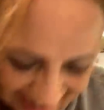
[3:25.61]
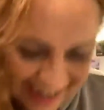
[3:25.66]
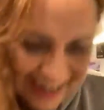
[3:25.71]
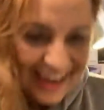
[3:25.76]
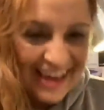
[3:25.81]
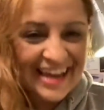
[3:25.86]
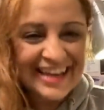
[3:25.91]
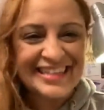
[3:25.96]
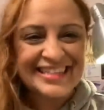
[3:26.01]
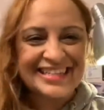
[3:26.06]

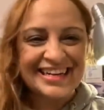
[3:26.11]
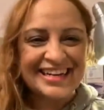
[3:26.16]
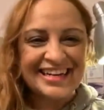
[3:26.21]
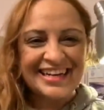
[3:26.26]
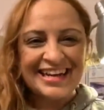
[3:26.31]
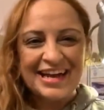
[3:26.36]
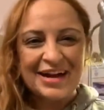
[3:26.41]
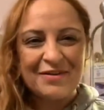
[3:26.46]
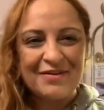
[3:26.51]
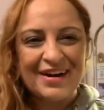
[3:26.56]
Hey Denny,
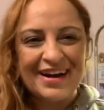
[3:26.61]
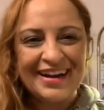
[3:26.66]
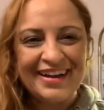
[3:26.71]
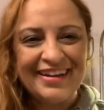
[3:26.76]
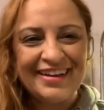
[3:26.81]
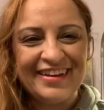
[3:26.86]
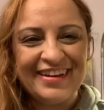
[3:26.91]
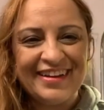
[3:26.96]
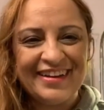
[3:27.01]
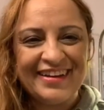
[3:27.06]
how are
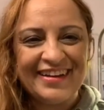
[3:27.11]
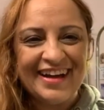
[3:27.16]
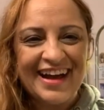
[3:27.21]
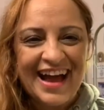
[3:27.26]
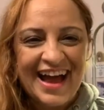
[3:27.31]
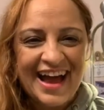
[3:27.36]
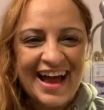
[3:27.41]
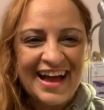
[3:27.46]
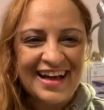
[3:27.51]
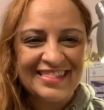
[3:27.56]
you?
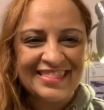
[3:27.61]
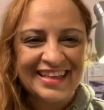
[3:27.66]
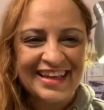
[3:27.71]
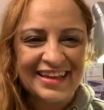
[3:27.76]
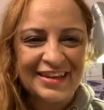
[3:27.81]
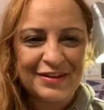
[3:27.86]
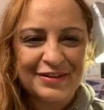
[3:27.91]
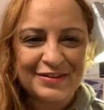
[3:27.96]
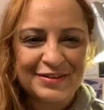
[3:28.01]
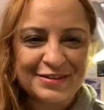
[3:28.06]

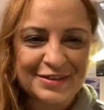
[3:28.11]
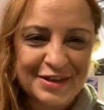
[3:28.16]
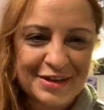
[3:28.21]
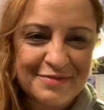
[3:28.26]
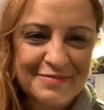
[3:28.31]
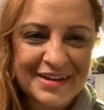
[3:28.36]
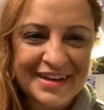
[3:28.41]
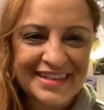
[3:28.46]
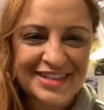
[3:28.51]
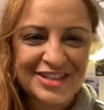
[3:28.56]
Thank you so
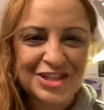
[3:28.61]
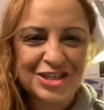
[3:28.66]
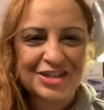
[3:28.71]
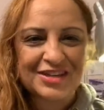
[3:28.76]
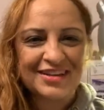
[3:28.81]
much.